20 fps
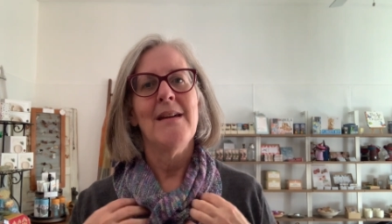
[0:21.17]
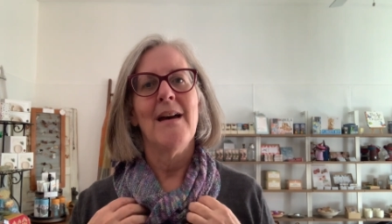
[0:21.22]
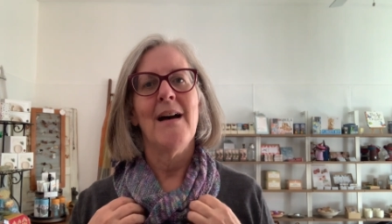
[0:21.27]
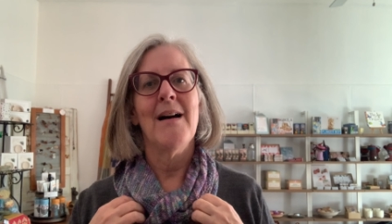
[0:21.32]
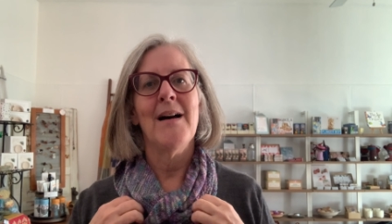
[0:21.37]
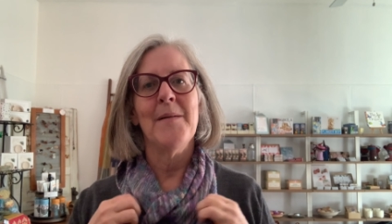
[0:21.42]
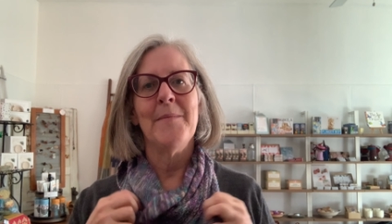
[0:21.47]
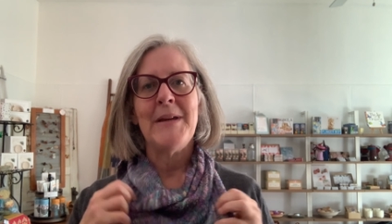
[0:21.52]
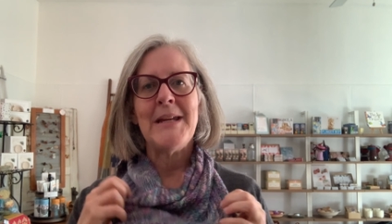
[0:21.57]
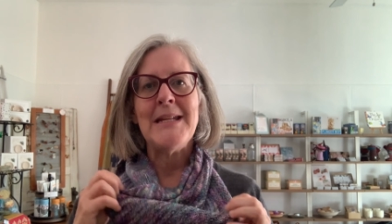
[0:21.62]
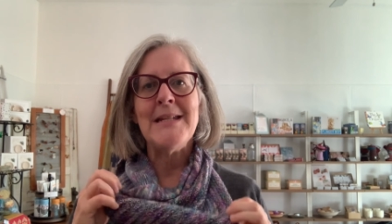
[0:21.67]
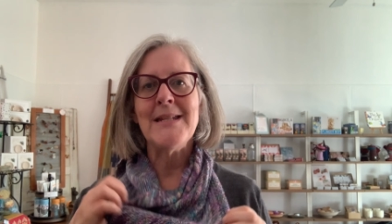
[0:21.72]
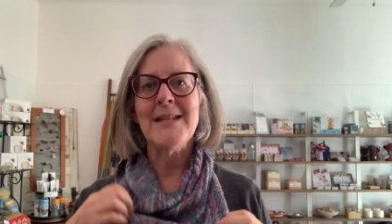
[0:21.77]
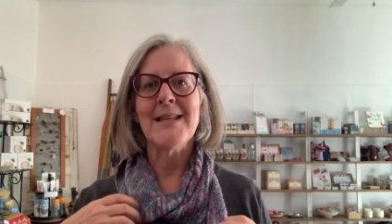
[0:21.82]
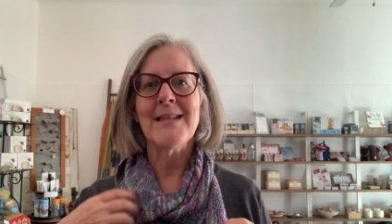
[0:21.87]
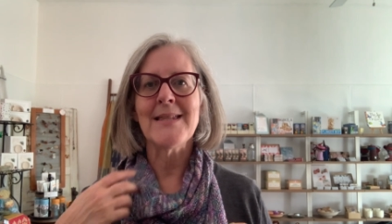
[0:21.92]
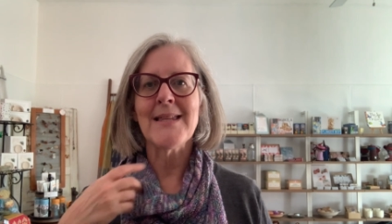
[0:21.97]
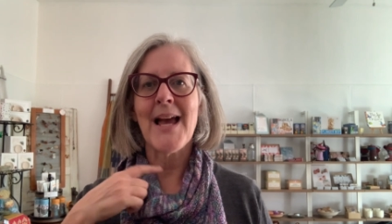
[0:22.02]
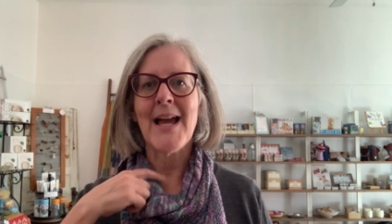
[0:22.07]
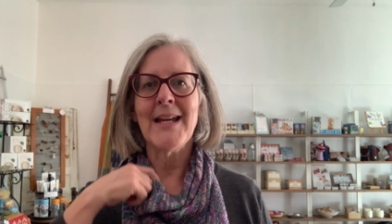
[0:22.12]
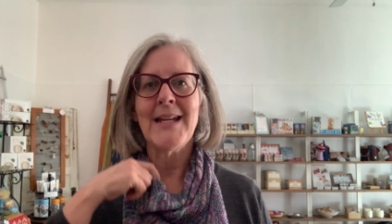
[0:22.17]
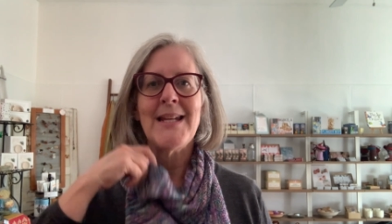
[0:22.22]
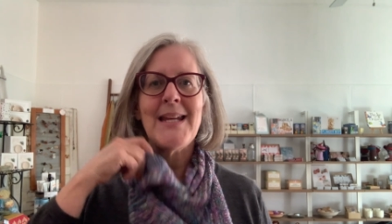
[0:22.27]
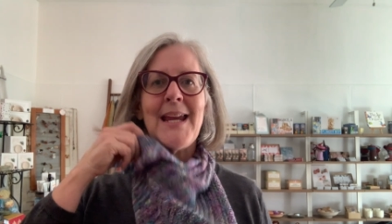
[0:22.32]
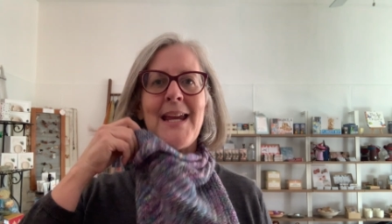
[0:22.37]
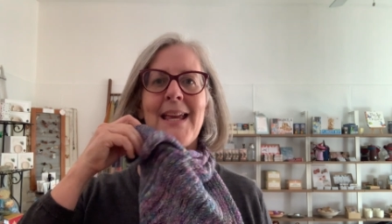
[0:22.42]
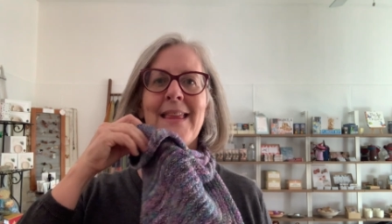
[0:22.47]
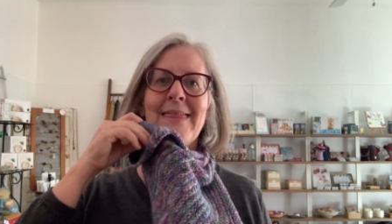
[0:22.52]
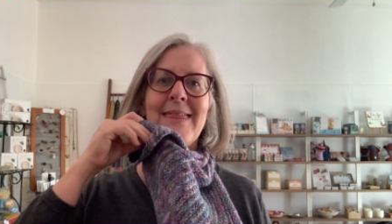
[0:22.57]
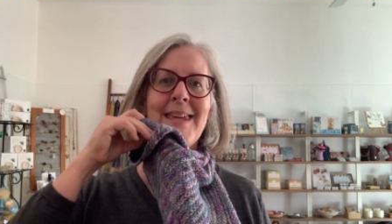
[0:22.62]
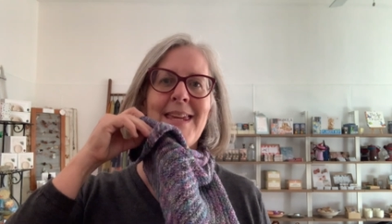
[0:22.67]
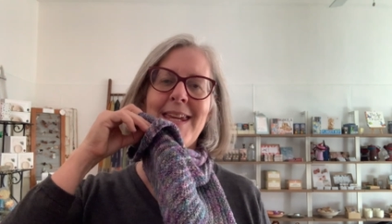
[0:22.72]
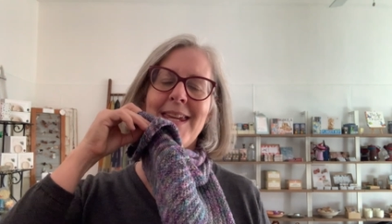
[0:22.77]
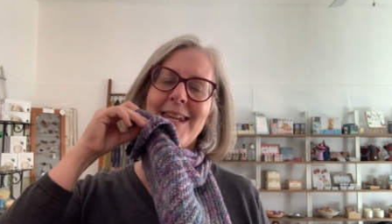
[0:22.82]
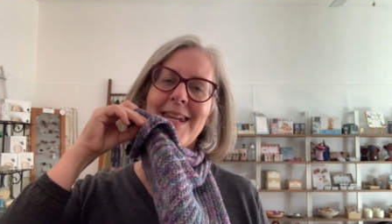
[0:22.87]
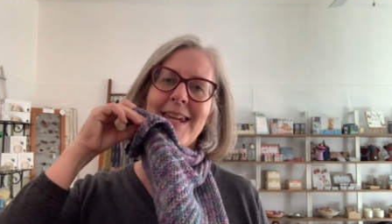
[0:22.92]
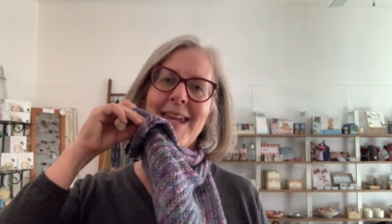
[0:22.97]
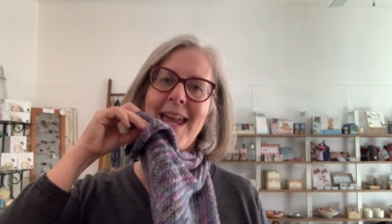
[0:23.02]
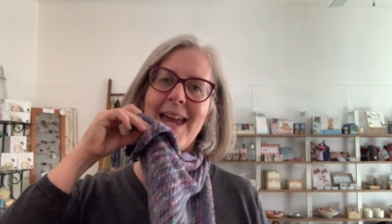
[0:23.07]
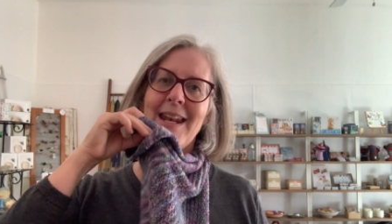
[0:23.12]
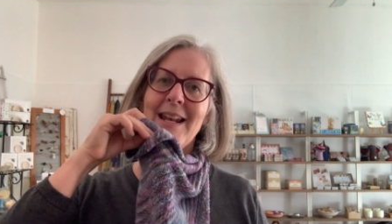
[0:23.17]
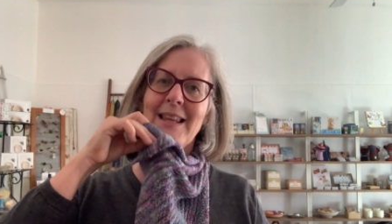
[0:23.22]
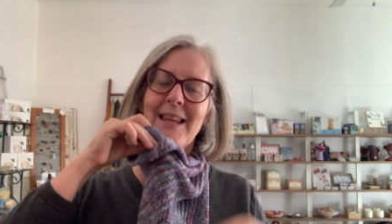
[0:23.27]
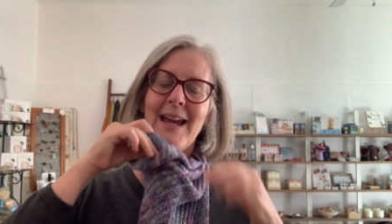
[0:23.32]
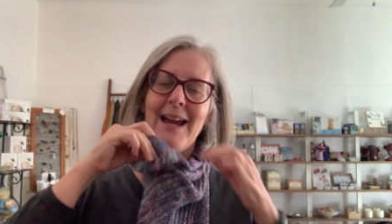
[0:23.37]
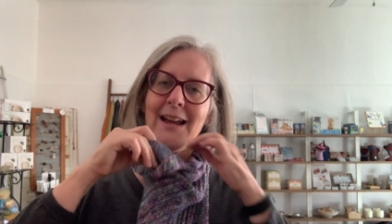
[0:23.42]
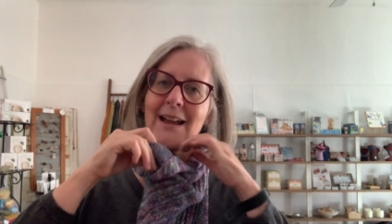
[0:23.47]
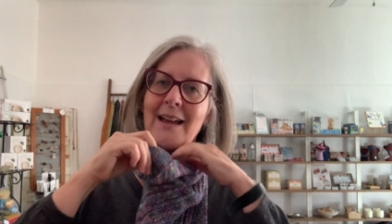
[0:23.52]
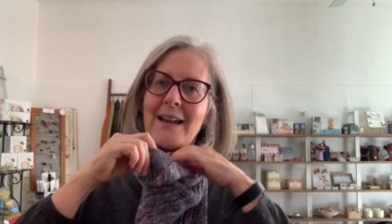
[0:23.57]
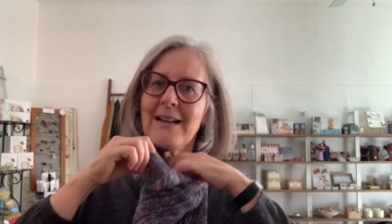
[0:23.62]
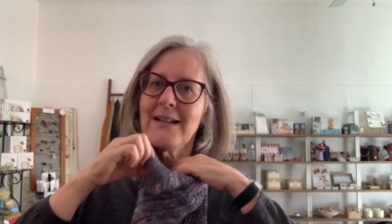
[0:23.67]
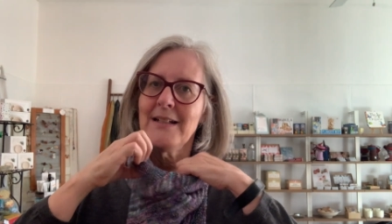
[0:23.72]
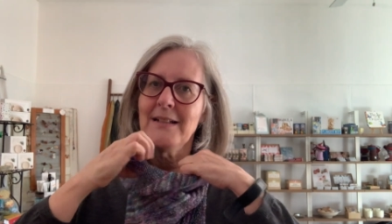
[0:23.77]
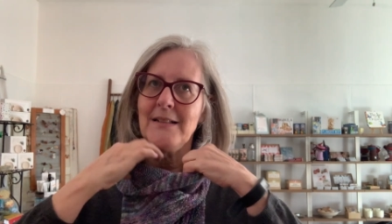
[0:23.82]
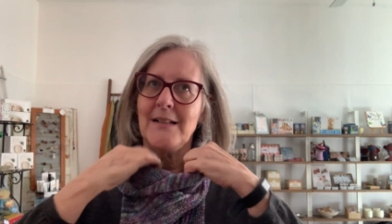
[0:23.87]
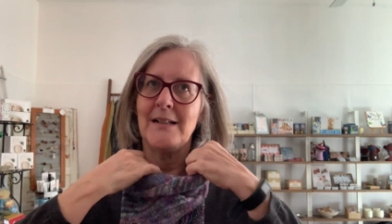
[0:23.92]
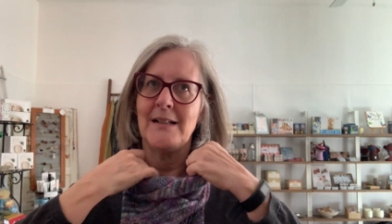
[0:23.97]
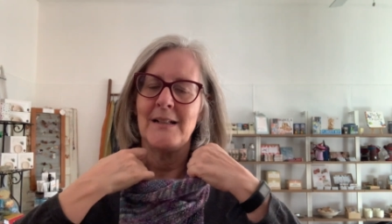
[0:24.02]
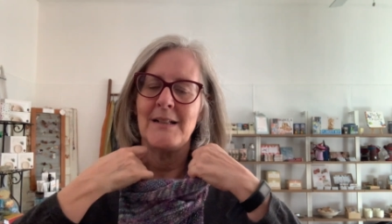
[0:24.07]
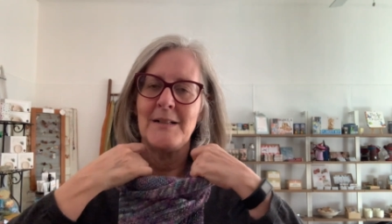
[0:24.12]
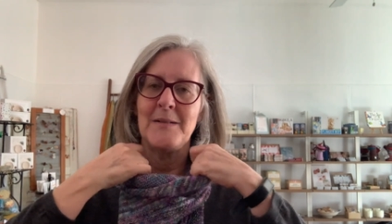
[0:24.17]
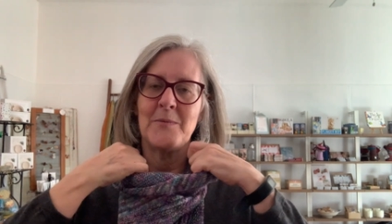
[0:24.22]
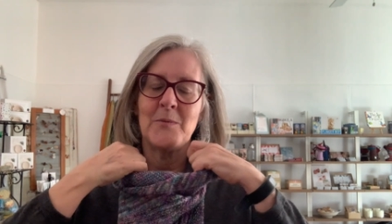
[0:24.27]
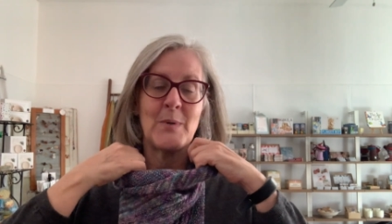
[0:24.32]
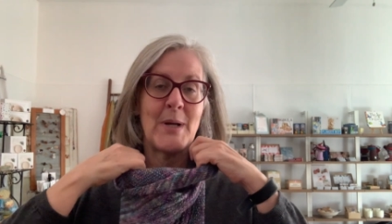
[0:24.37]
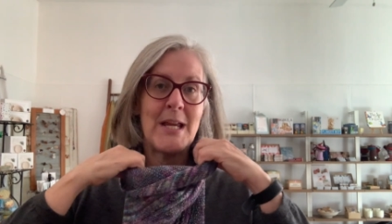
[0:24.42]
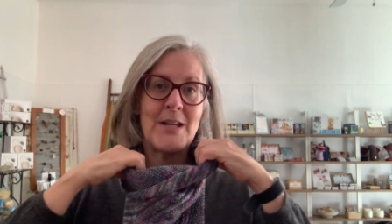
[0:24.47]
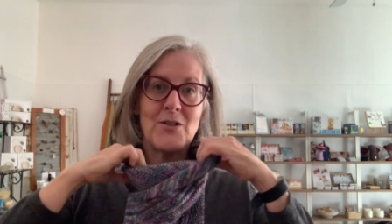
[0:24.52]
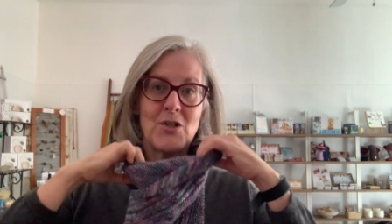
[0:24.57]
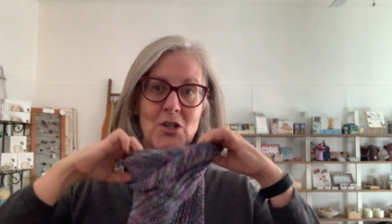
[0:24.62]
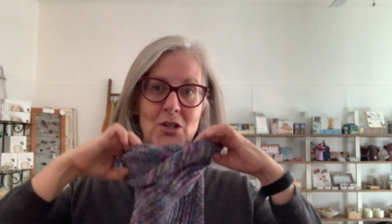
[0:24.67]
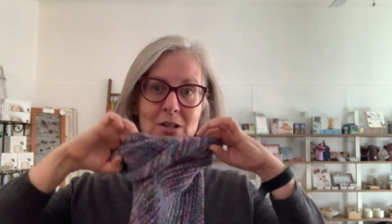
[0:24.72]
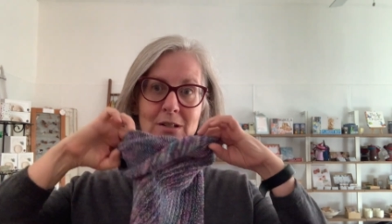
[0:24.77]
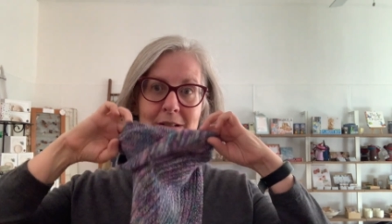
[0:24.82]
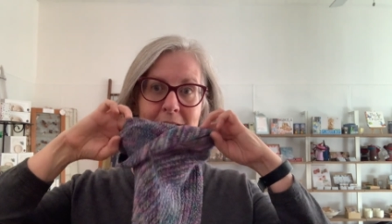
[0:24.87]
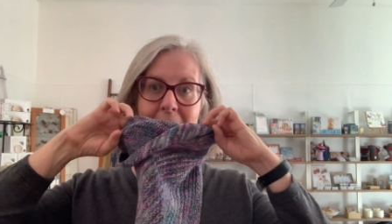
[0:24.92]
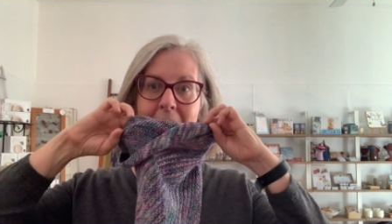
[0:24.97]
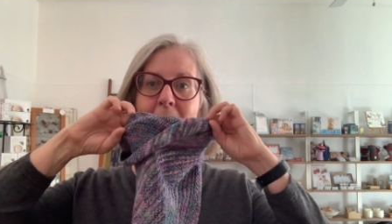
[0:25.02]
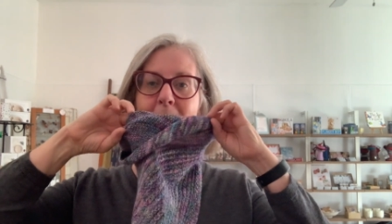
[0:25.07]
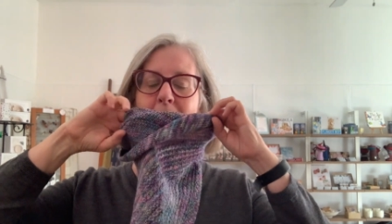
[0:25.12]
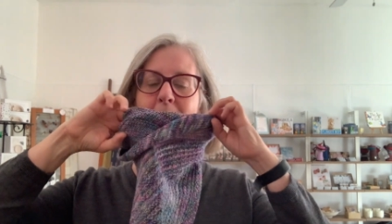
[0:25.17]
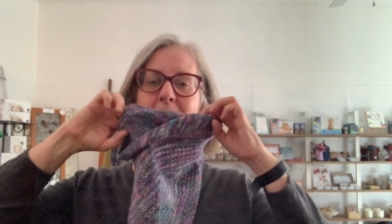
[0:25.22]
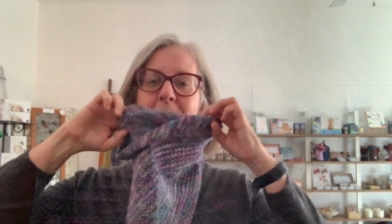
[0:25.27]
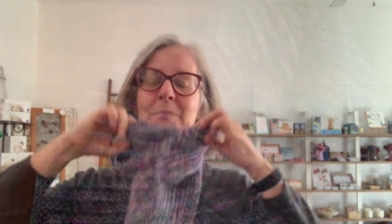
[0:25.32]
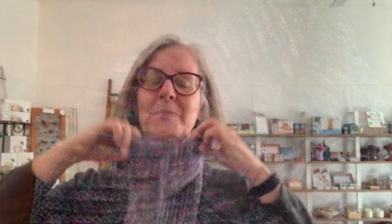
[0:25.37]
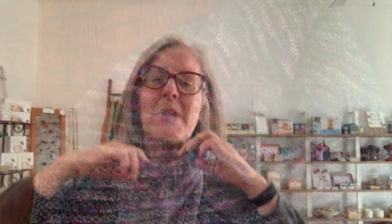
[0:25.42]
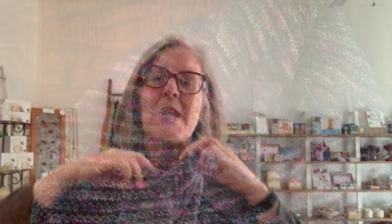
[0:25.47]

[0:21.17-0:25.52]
um, in designing the Cadillac um, Ranch cowl.